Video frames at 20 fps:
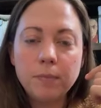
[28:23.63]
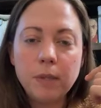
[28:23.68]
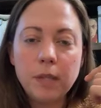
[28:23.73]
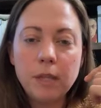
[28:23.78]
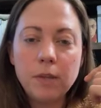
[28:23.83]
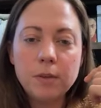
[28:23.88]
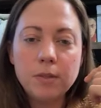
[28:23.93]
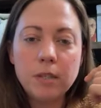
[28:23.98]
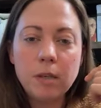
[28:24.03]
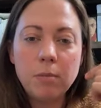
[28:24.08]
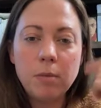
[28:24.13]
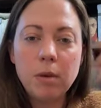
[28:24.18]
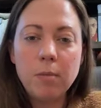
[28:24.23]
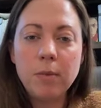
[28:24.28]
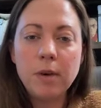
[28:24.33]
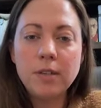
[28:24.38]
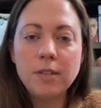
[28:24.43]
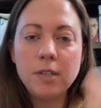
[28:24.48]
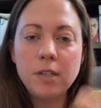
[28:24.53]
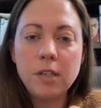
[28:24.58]
either send me a
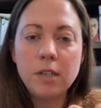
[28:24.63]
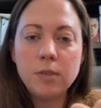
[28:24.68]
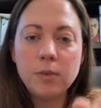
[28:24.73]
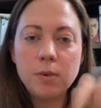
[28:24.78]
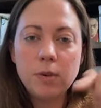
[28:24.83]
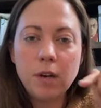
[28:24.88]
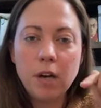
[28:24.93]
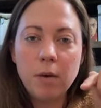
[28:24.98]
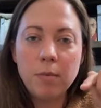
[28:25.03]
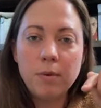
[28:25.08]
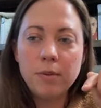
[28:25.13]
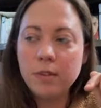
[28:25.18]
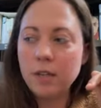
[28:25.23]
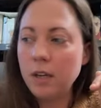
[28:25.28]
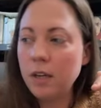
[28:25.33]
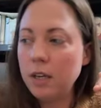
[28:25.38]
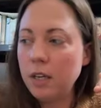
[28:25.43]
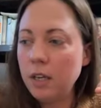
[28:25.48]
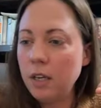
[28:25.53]
message or comment it on